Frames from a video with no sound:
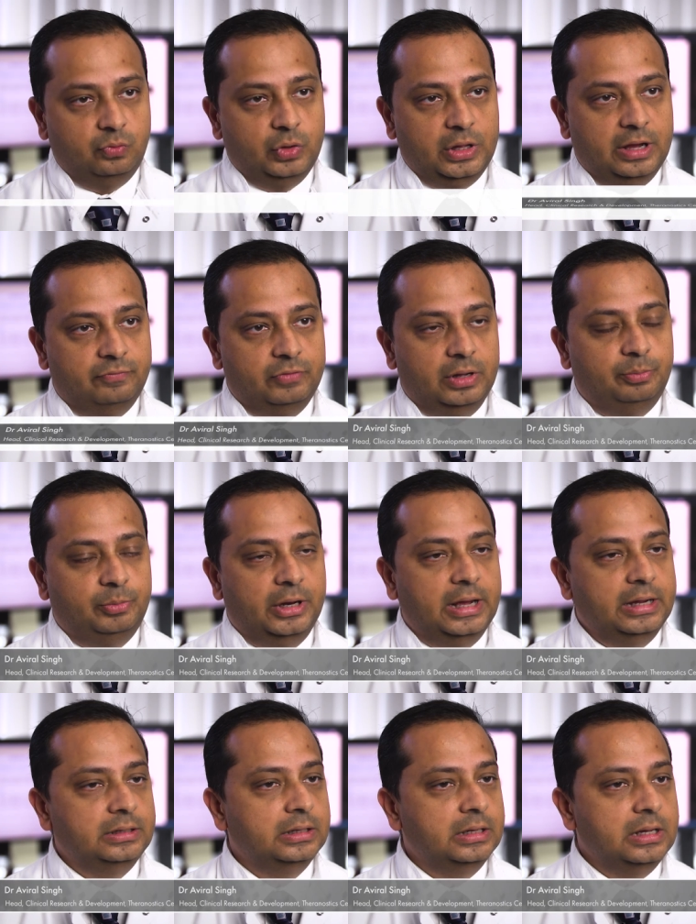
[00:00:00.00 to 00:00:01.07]
we have
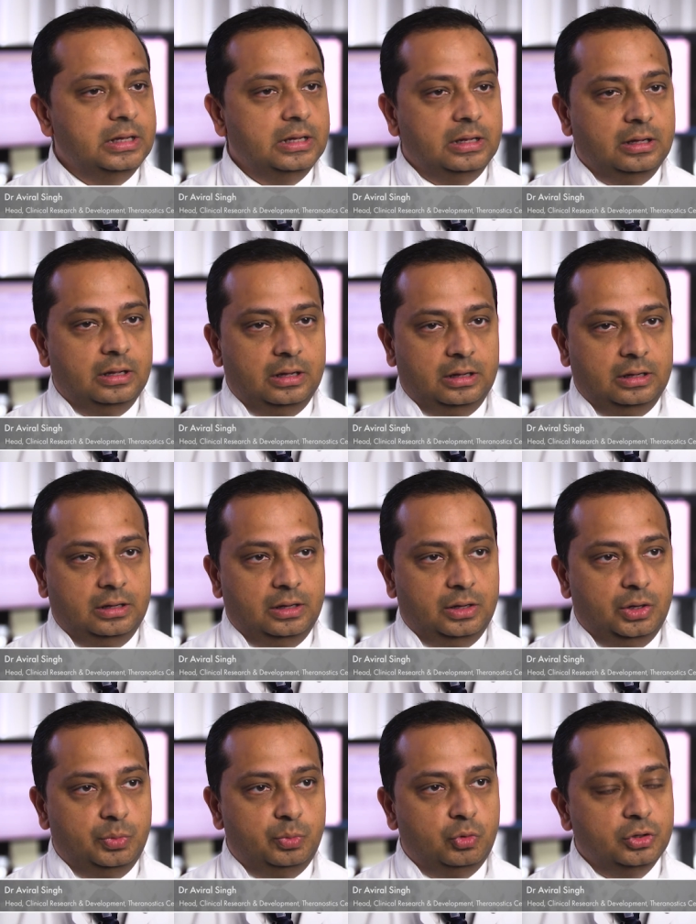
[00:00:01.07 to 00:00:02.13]
applied
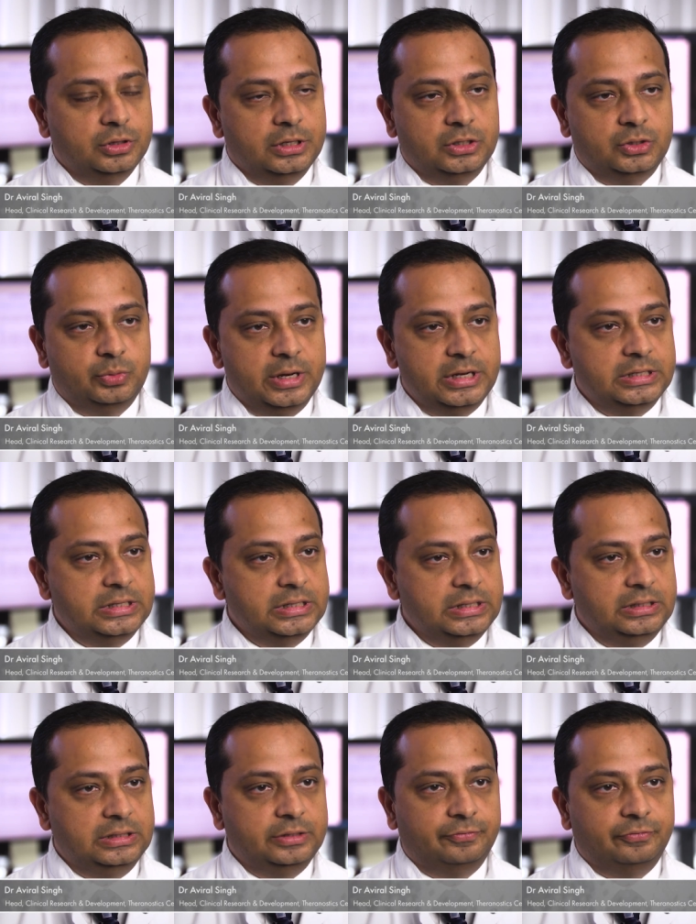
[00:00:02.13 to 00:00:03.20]
uh, more than 20
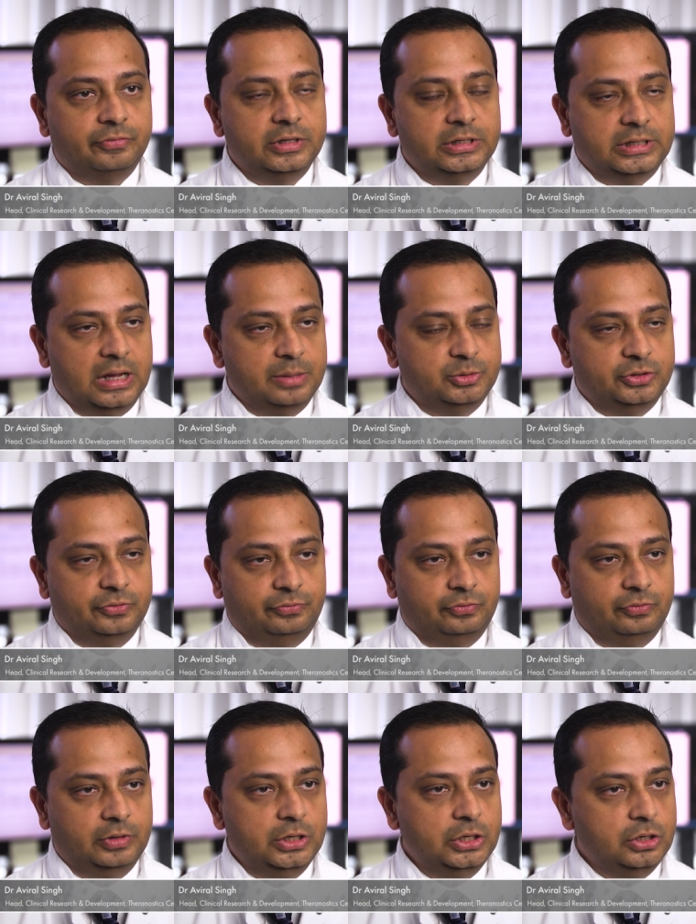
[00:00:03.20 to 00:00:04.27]
different types
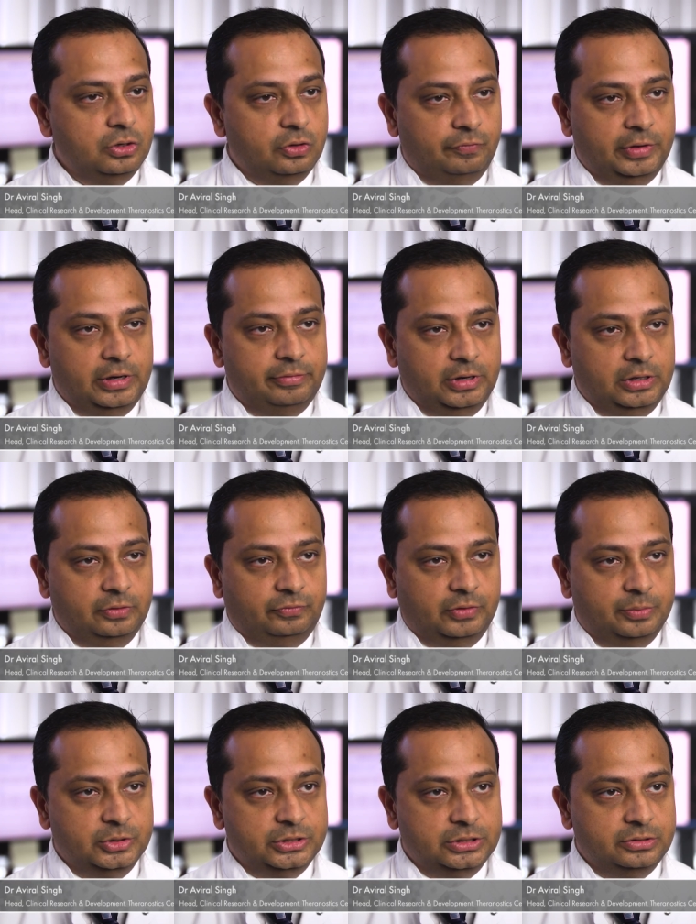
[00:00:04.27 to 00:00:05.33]
of novel
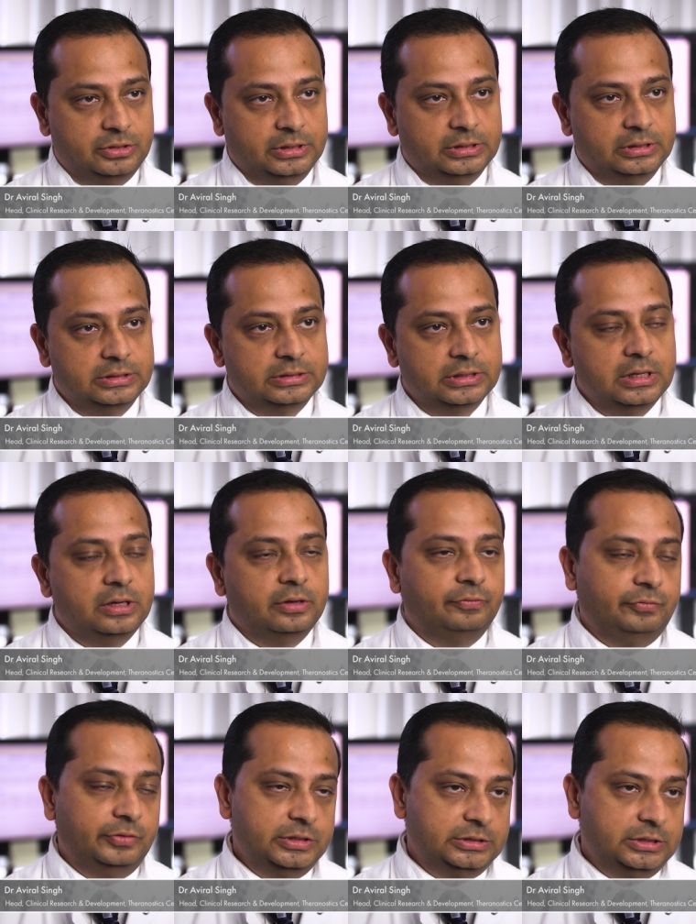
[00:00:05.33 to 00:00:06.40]
radiopharmaceuticals,
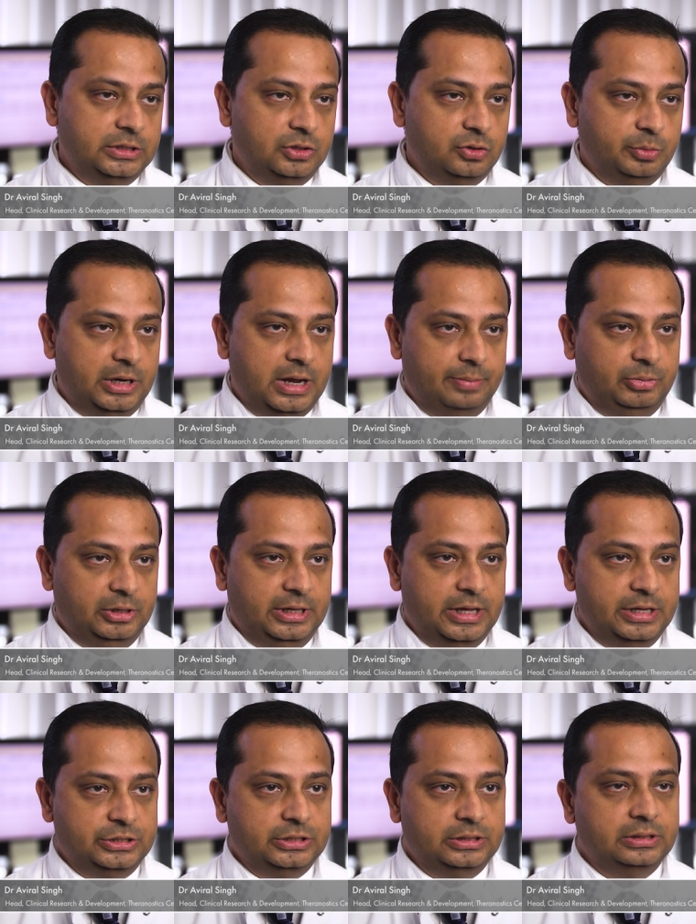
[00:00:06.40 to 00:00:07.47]
first in human
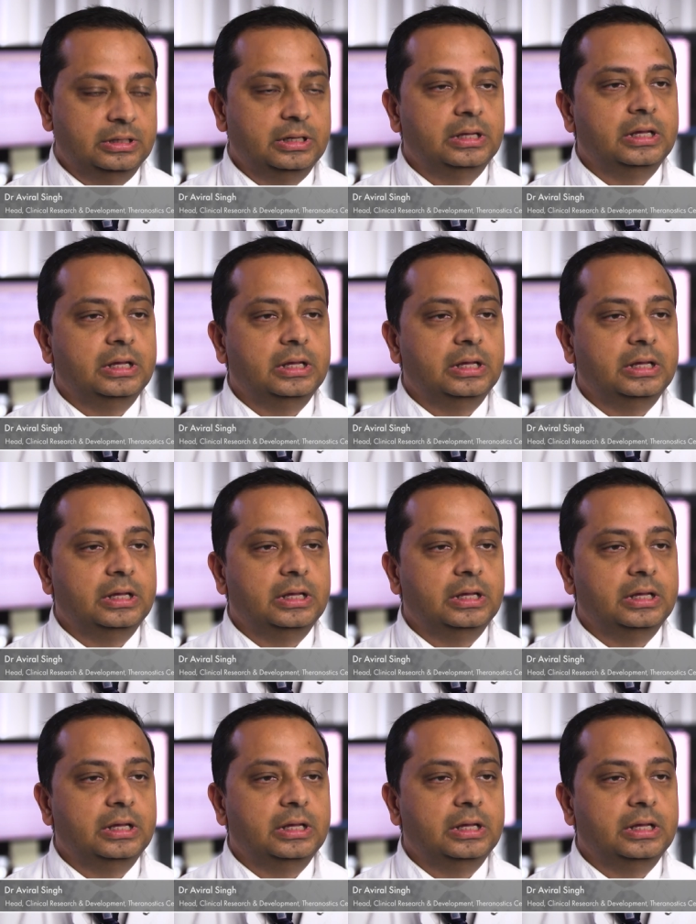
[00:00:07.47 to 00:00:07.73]
application.